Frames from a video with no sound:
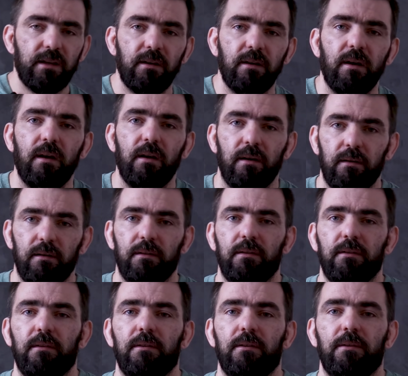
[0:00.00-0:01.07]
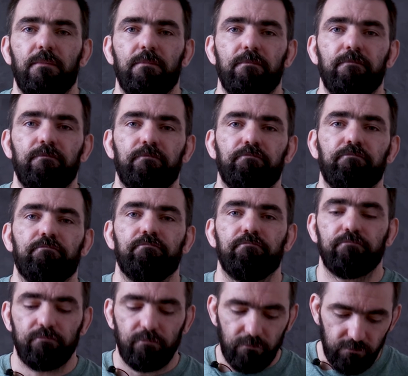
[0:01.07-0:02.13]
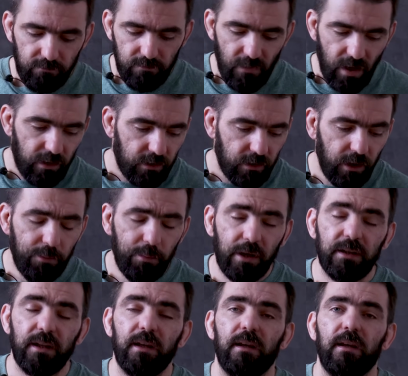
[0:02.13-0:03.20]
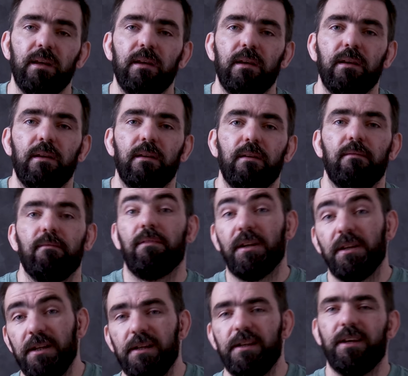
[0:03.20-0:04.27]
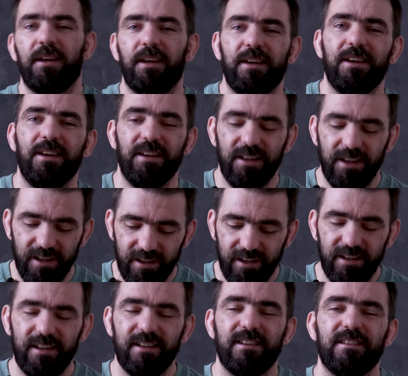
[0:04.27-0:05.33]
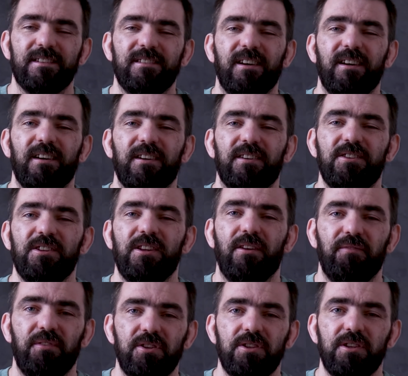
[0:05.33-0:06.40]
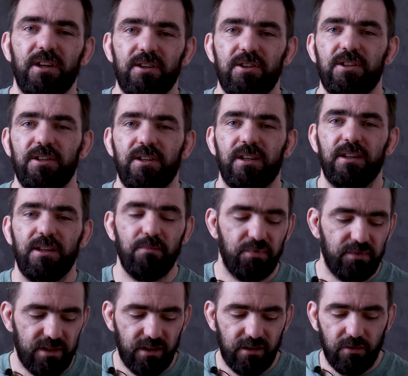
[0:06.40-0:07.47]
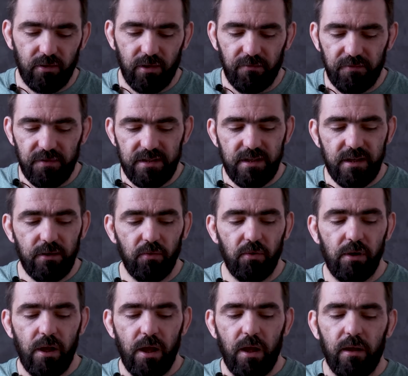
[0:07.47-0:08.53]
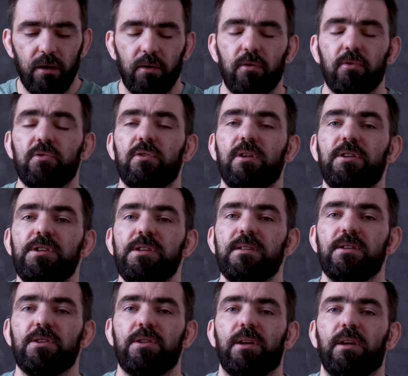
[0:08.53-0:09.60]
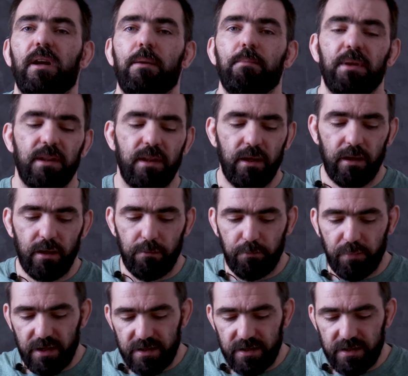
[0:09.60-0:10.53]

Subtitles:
And speaking of pistachio, the vanilla cream has cooled in the fridge, and it's time to add the pistachio, 150 grams